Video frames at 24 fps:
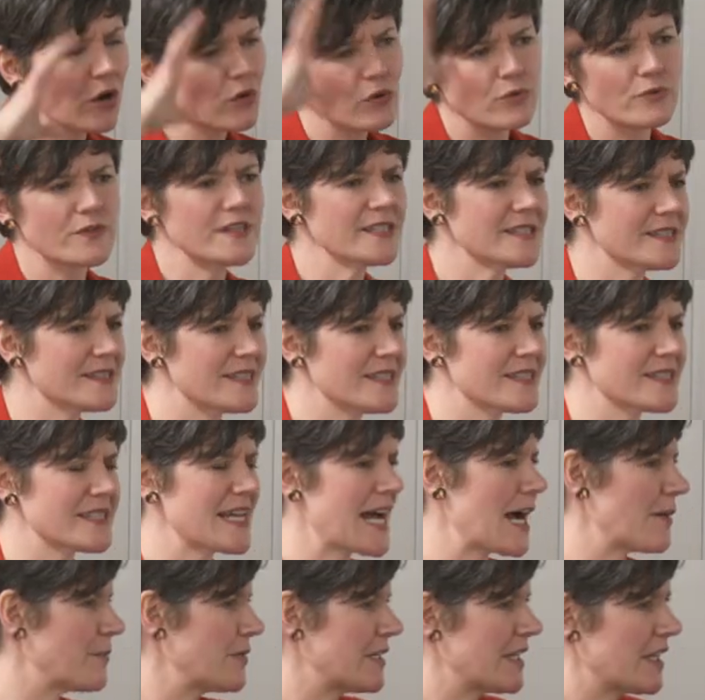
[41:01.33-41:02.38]
oh, this thing's
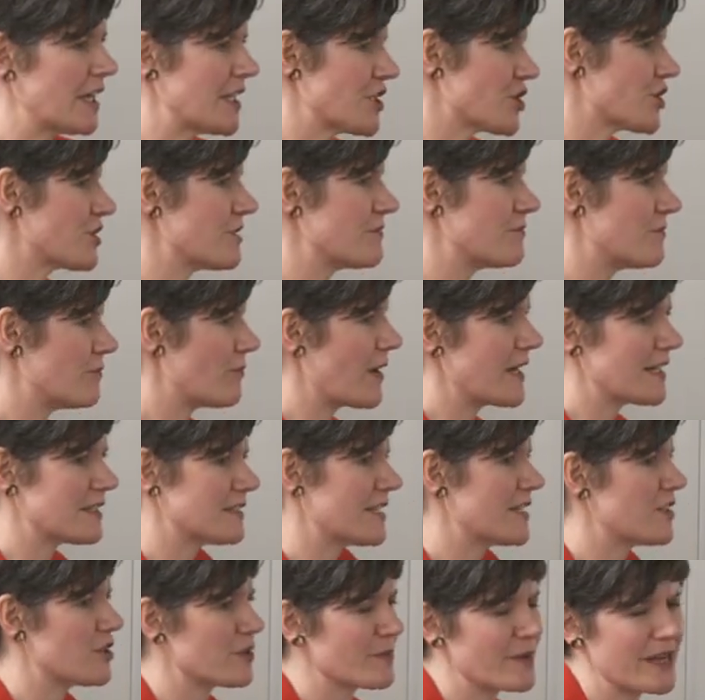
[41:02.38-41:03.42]
happening. I should write a
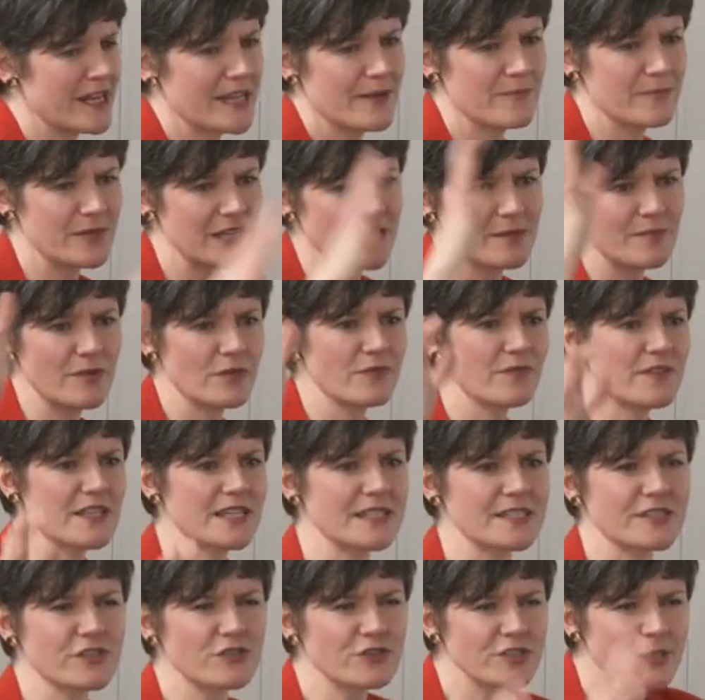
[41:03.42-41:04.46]
letter to my MP about
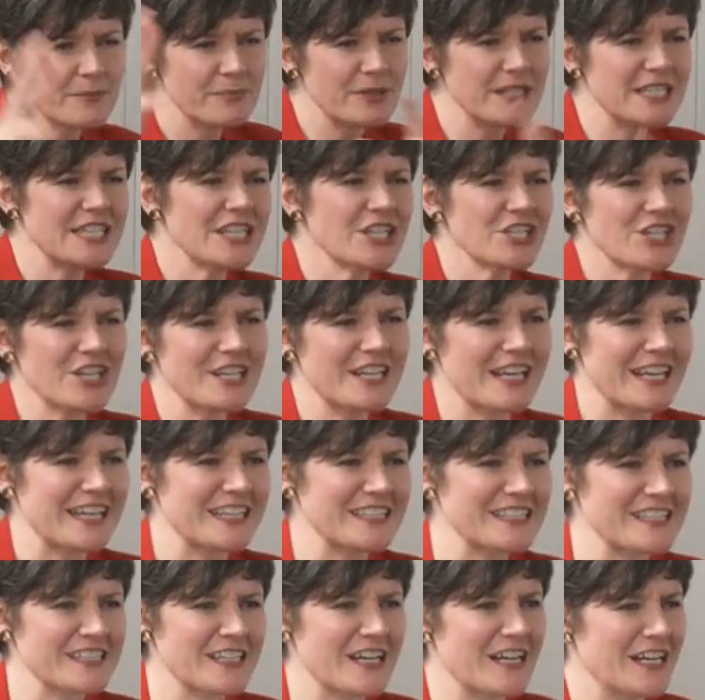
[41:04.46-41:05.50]
this. There's a petition I
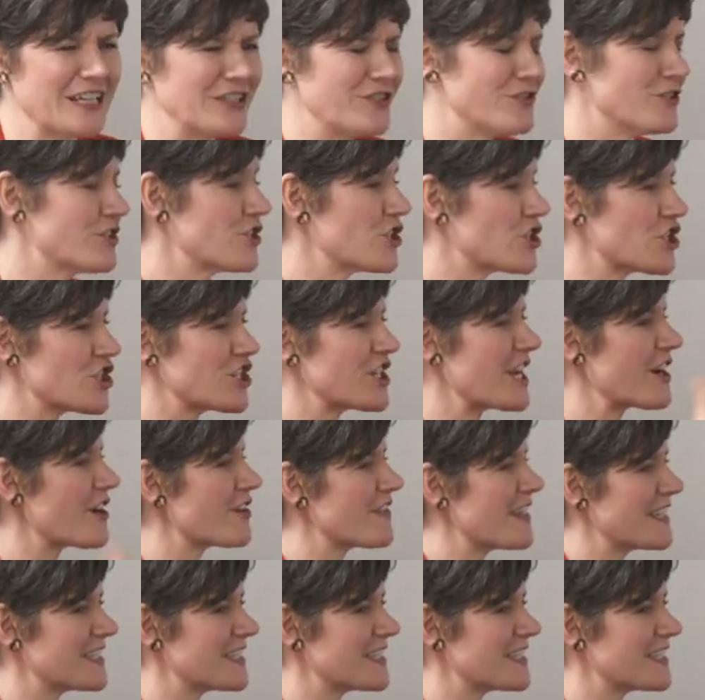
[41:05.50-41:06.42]
can sign. You can share